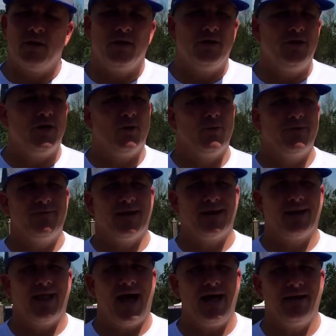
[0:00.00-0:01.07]
We've got a
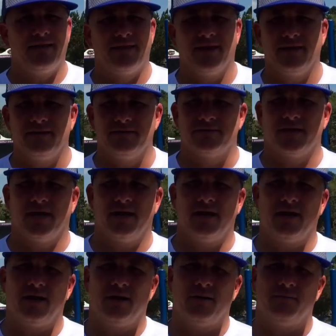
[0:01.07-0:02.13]
lot of things.
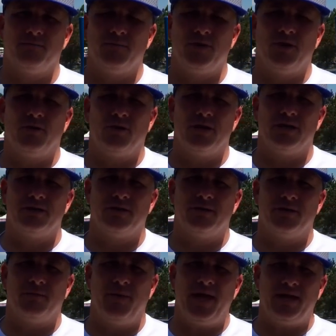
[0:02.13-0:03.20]

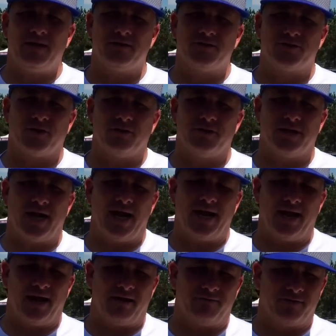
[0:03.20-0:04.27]
The main concern that I
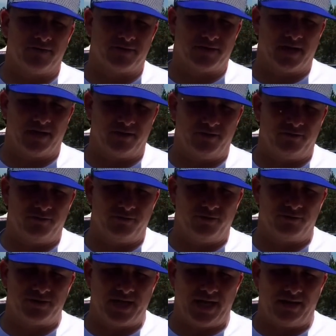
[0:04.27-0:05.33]
have is that
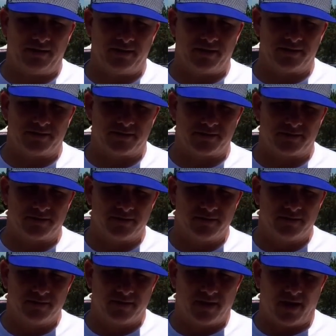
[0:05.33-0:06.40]
you take this
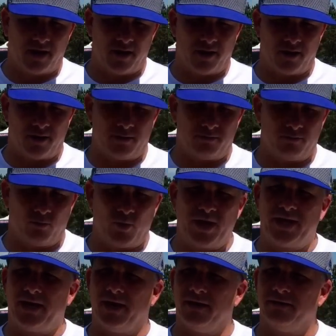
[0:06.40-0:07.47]

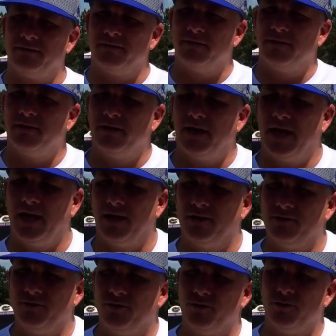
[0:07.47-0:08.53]
weekend
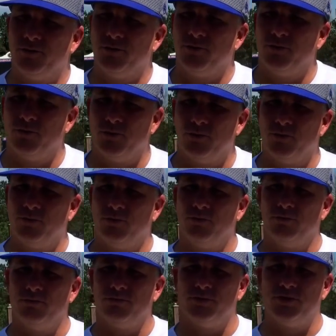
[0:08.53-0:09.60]
and you
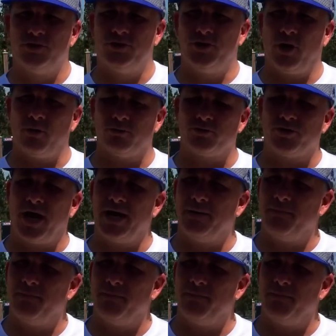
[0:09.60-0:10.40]
don't try to